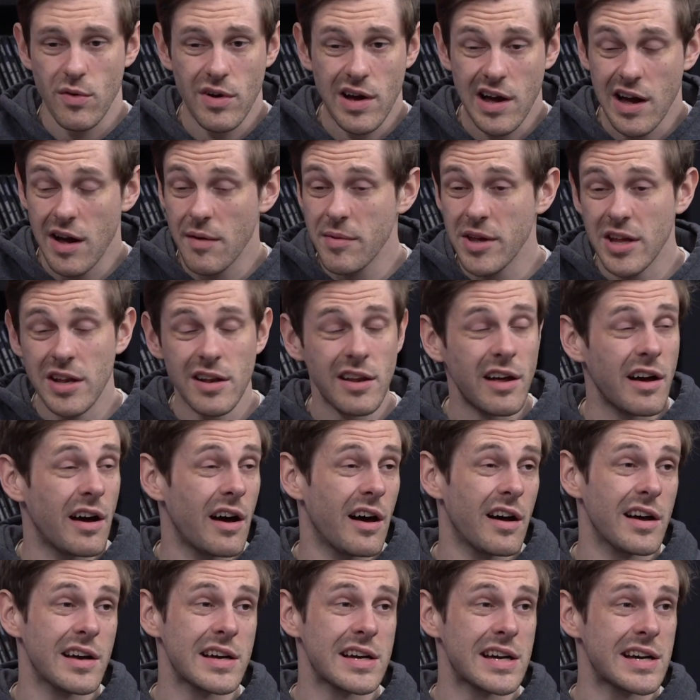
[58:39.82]
I mean, look,
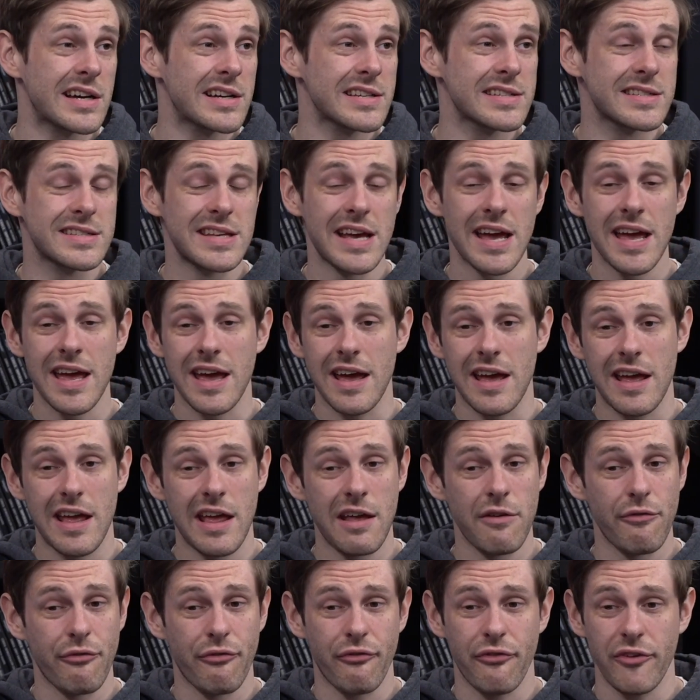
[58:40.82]
I'll say it.
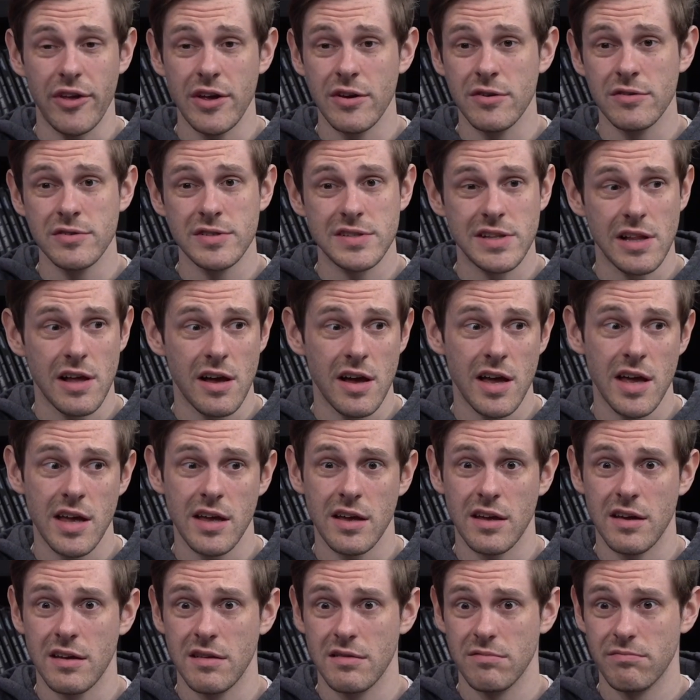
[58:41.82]
It feels
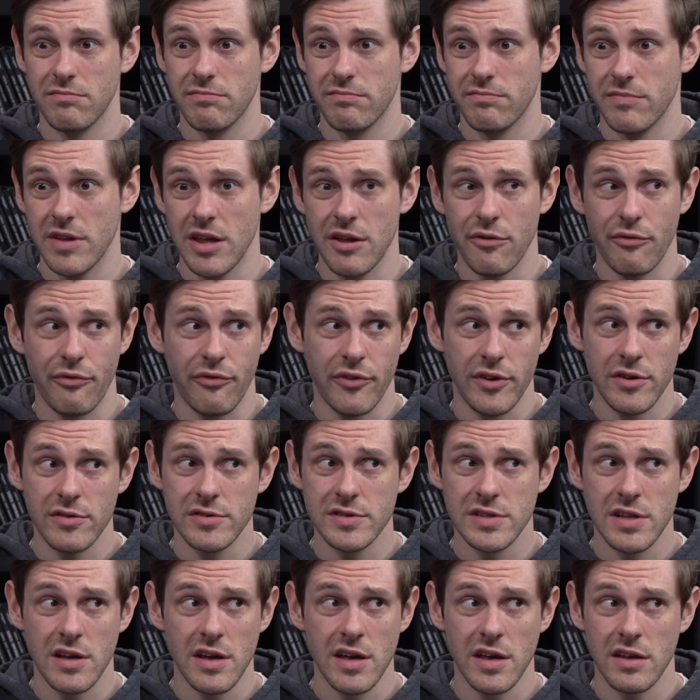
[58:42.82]
like
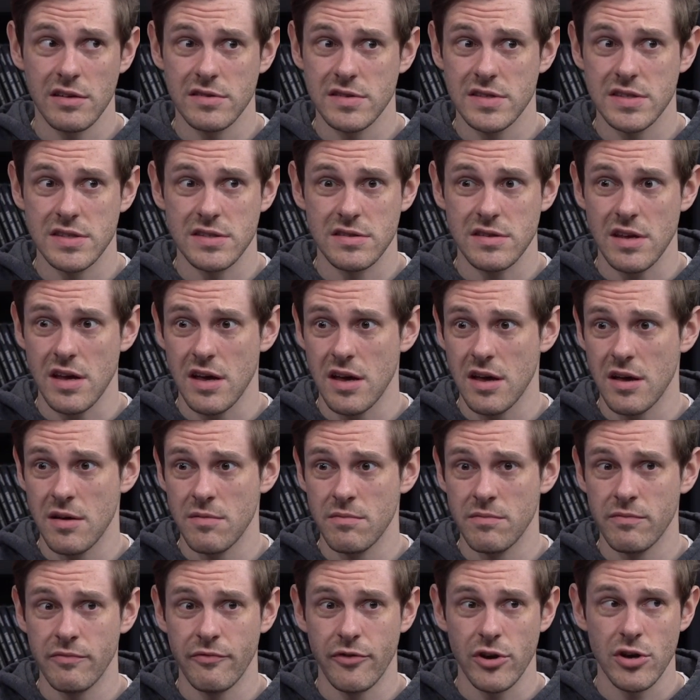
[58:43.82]

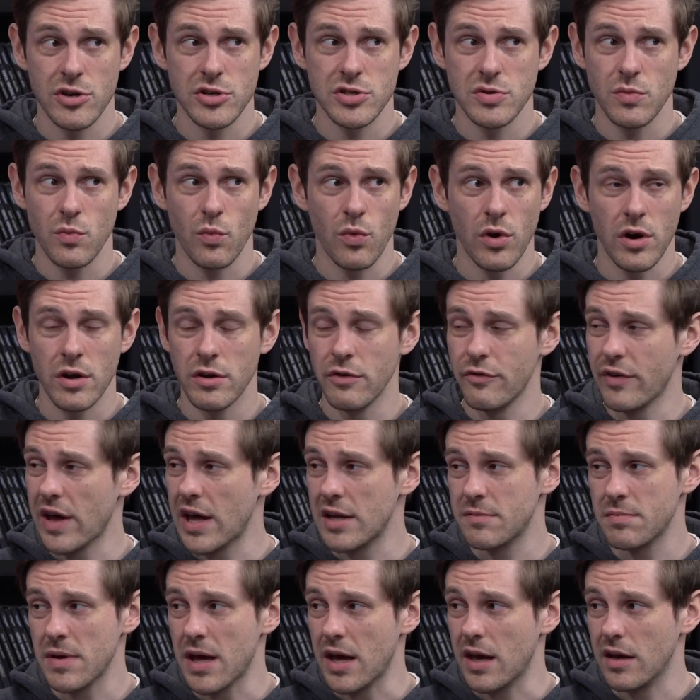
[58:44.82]
version 1 of
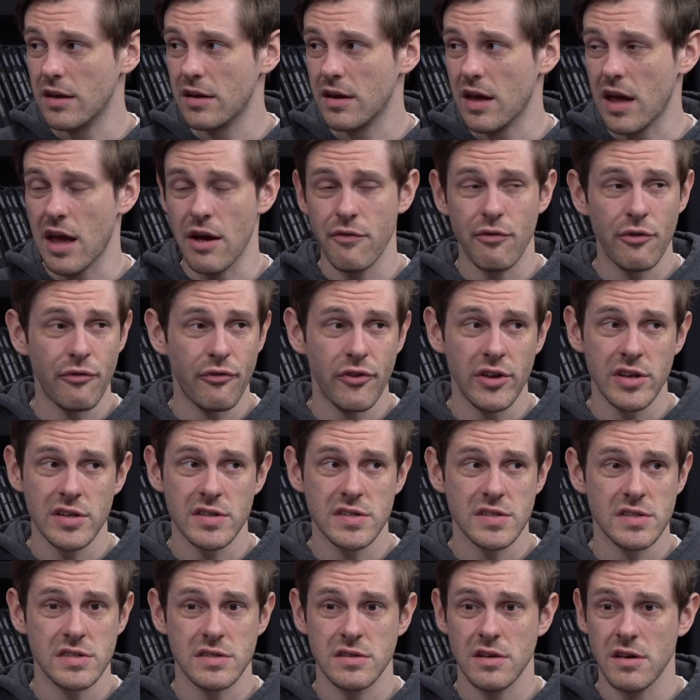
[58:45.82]

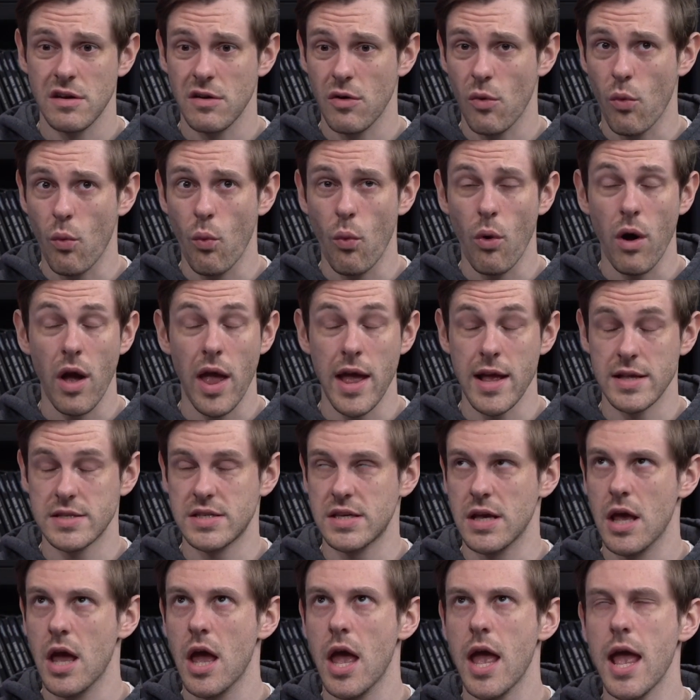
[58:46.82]
AdMech.
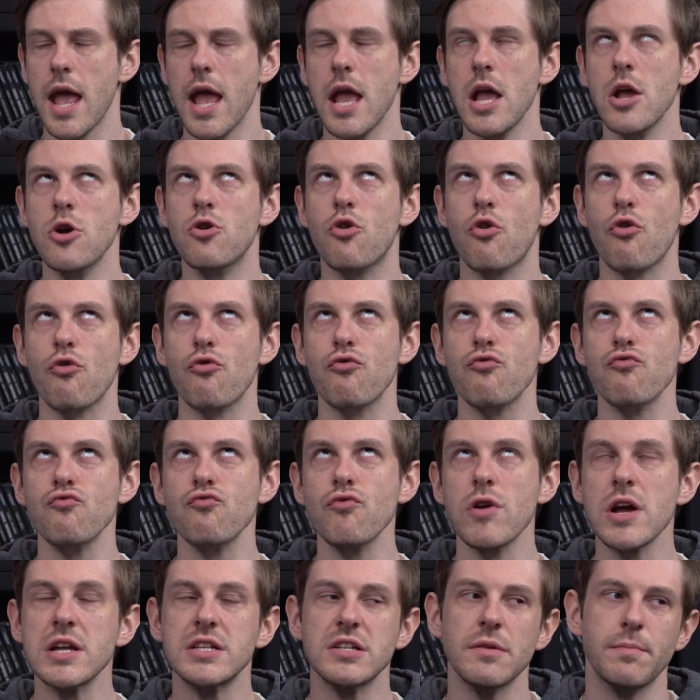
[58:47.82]
It's
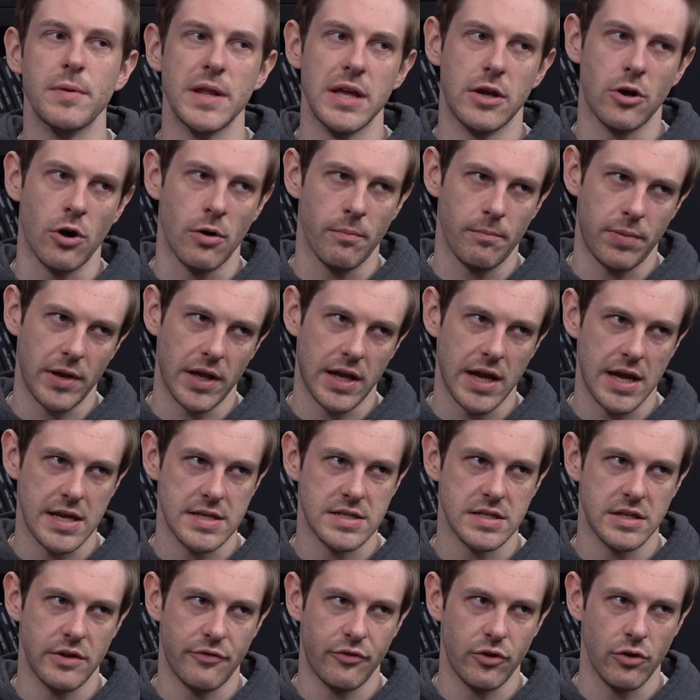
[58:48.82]
incredibly
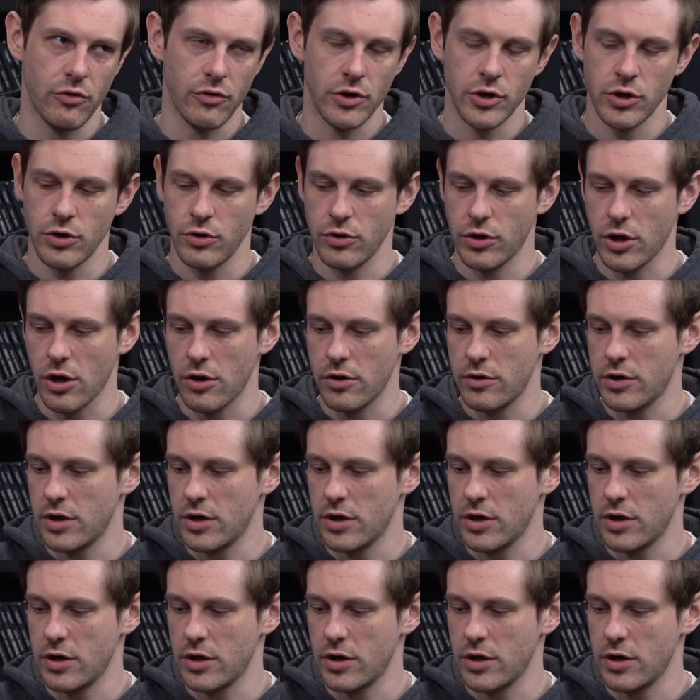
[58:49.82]
complicated if you're a new coder.